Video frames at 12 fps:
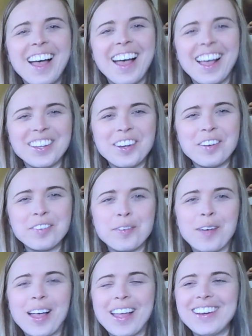Hello
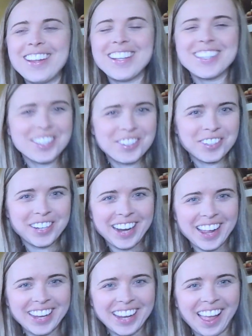everyone, it's
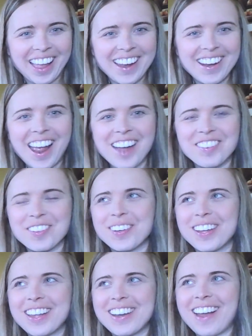Katrina again.
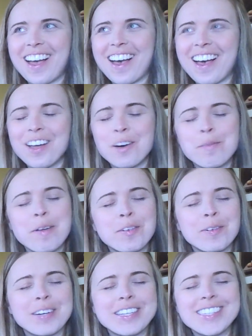I hope
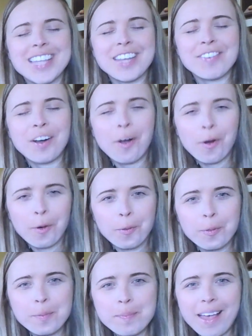everyone is safe at
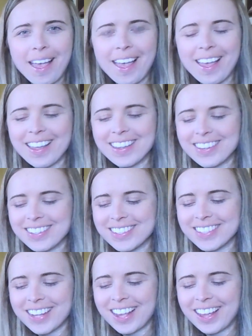home
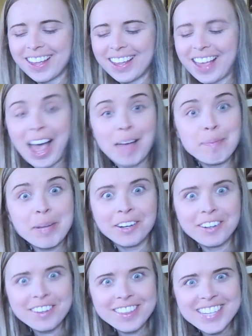and
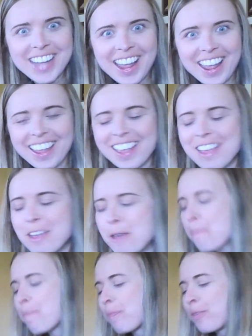happy Earth Day.
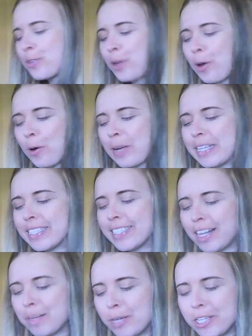So in
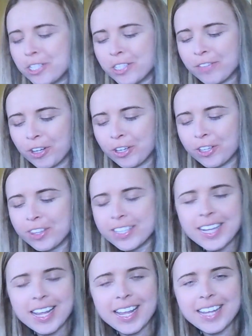celebration of
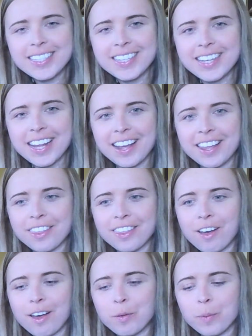Earth Day, today I
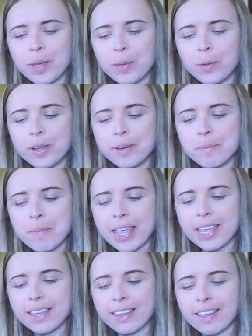thought we would
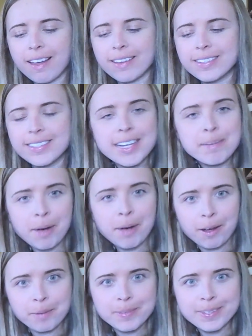make seed
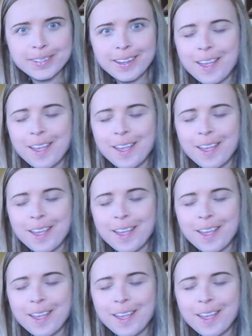balms.